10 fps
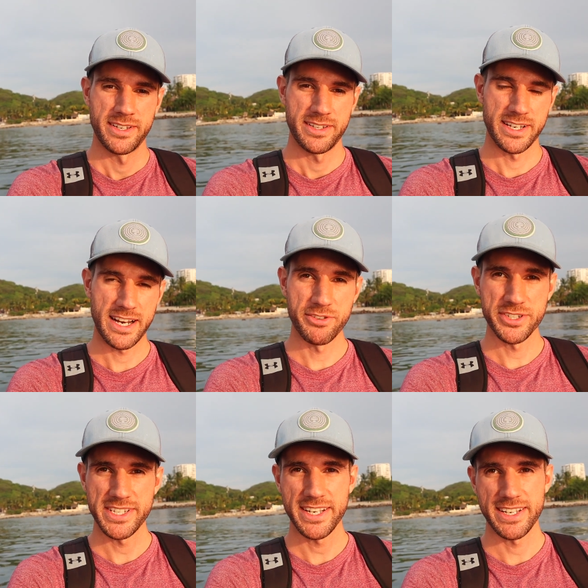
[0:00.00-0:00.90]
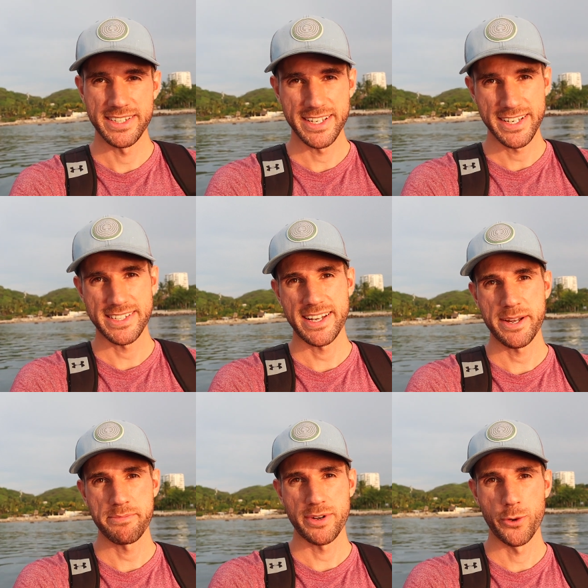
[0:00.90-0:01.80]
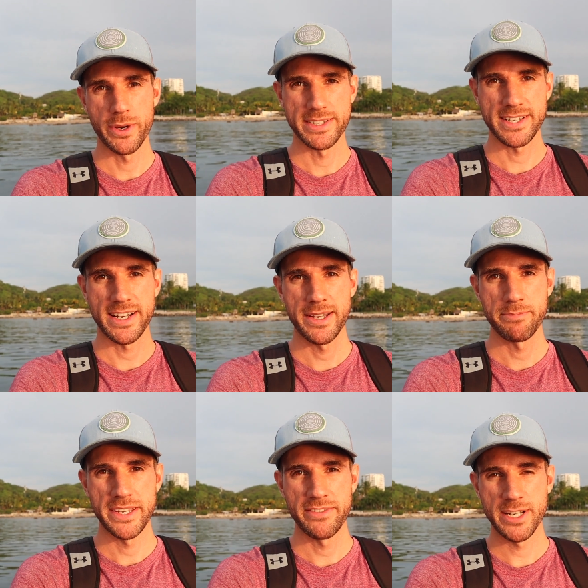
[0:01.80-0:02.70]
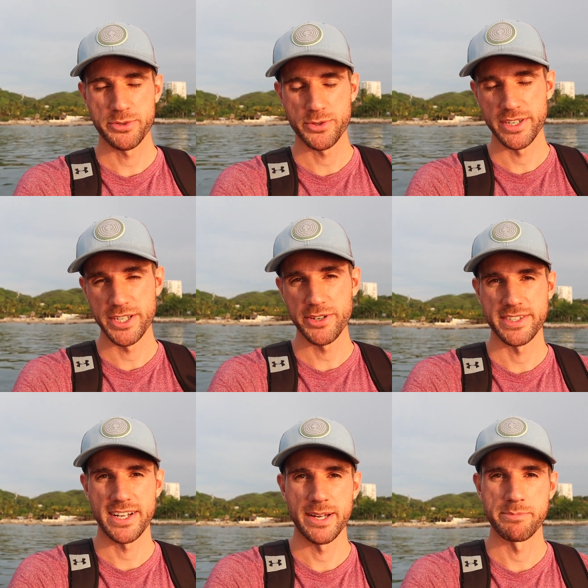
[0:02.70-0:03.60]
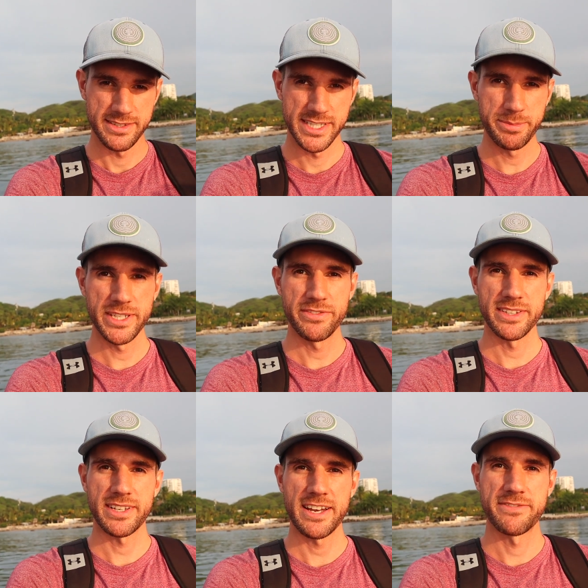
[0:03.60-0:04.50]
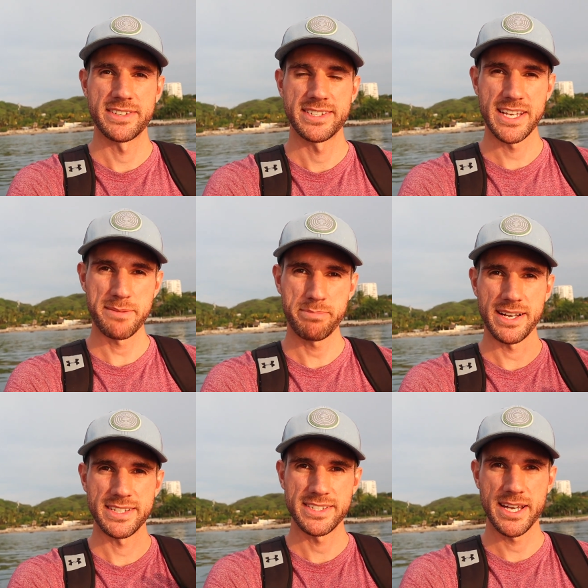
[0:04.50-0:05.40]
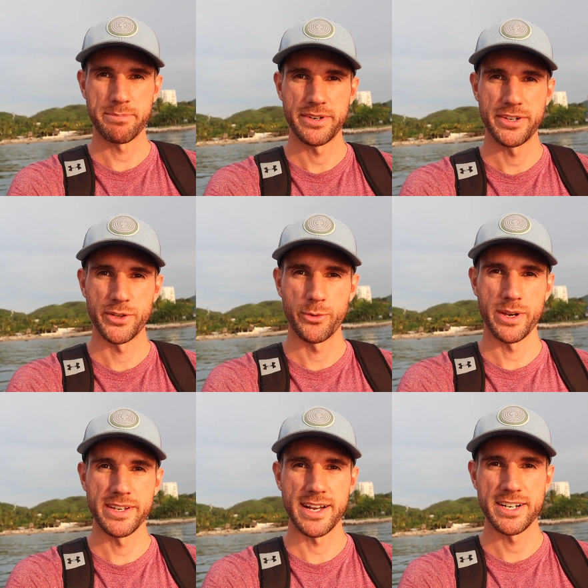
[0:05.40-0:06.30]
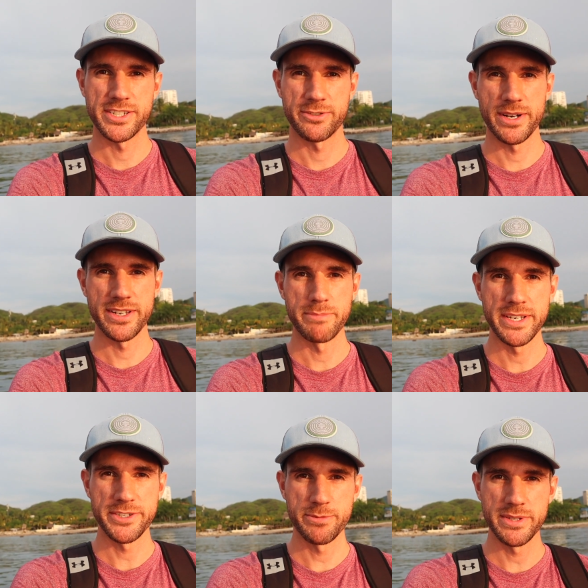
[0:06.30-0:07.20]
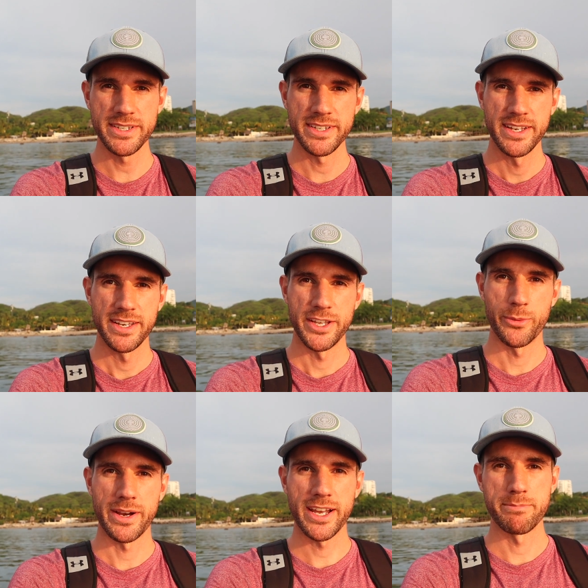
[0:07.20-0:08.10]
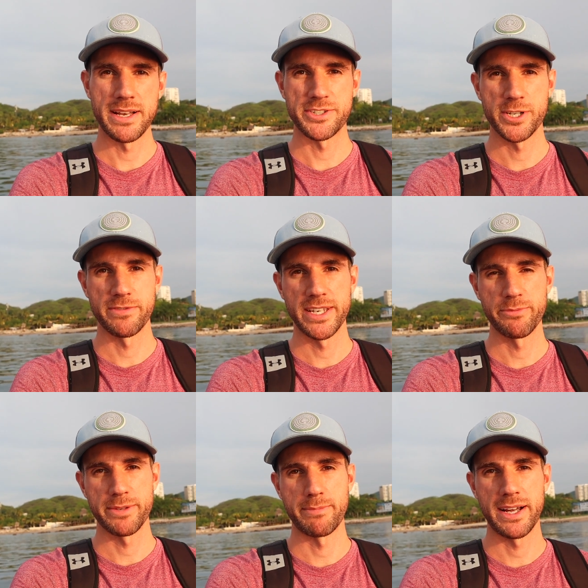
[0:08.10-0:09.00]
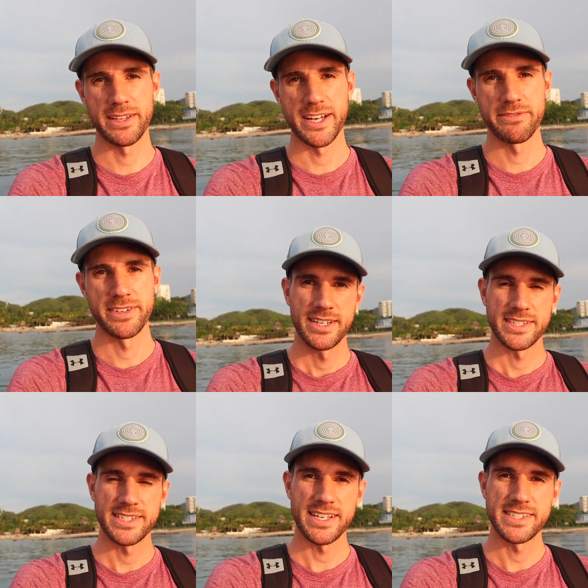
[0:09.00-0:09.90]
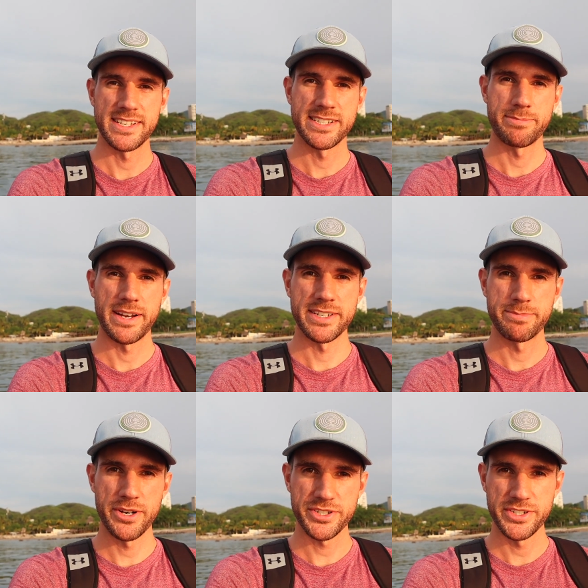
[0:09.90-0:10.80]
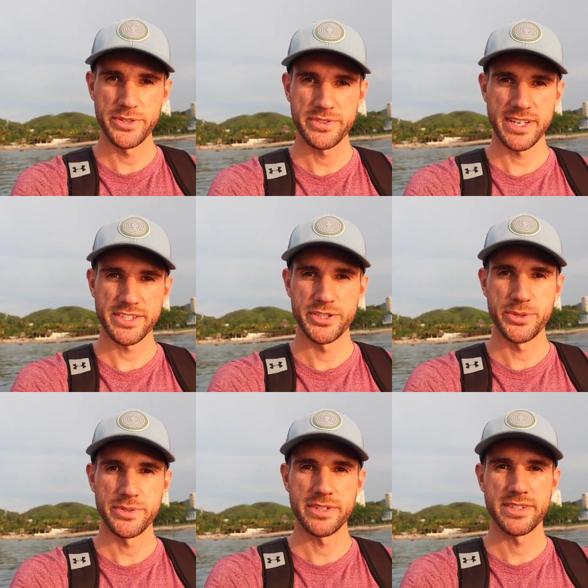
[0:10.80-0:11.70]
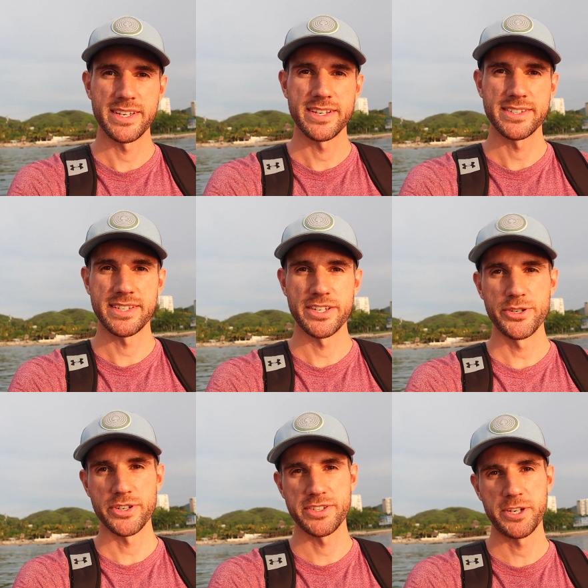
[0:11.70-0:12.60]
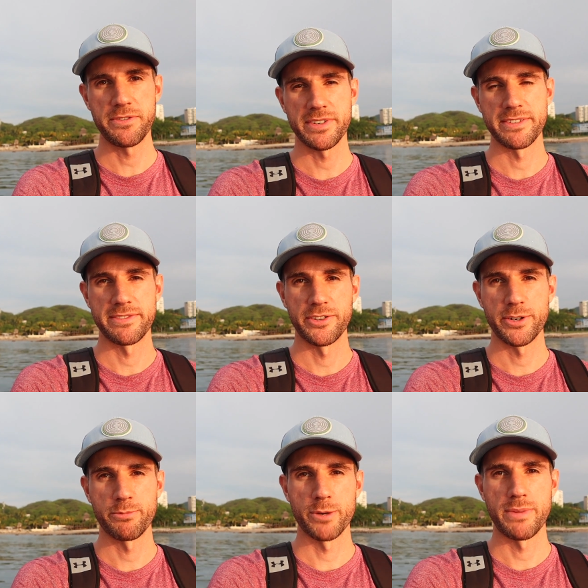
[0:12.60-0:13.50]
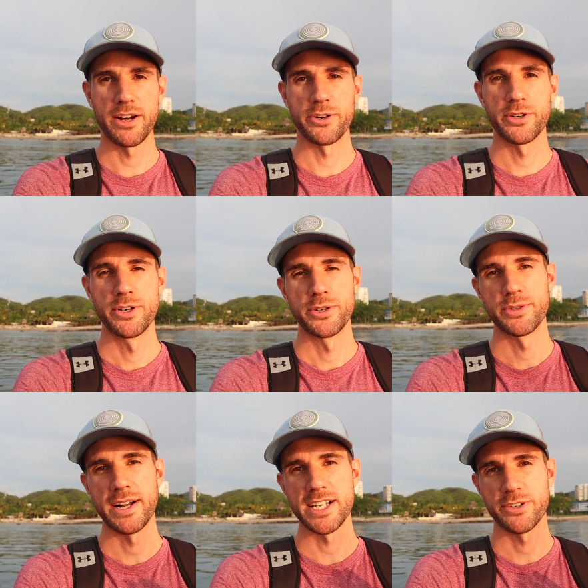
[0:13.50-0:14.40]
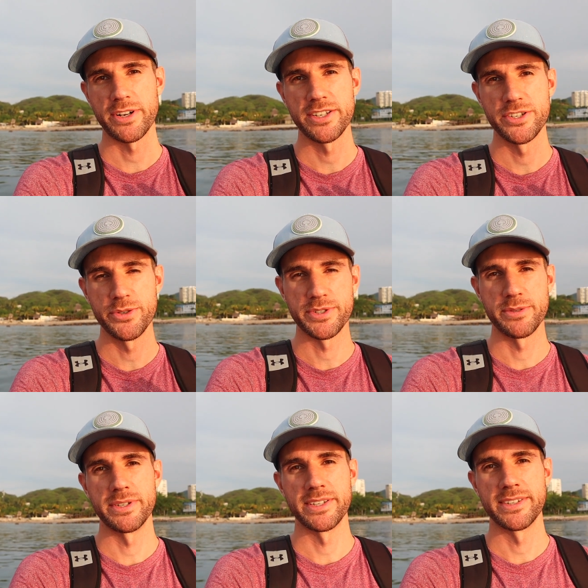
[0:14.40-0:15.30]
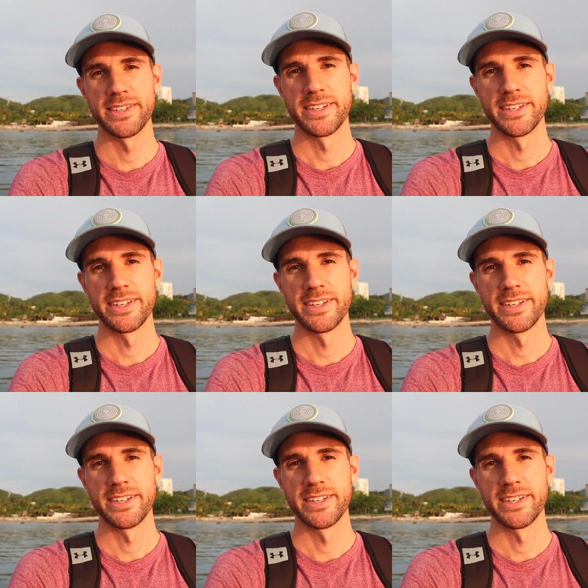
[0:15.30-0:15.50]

like, I've learned to take it a day at a time, a week at a time, even up to a year at a time. Simply living life step by step in the way God has created me to be and the way I can best serve Him with my life. So as I said, it's by experiencing new things and doing new things that you yourself can learn more about who God's created you to be.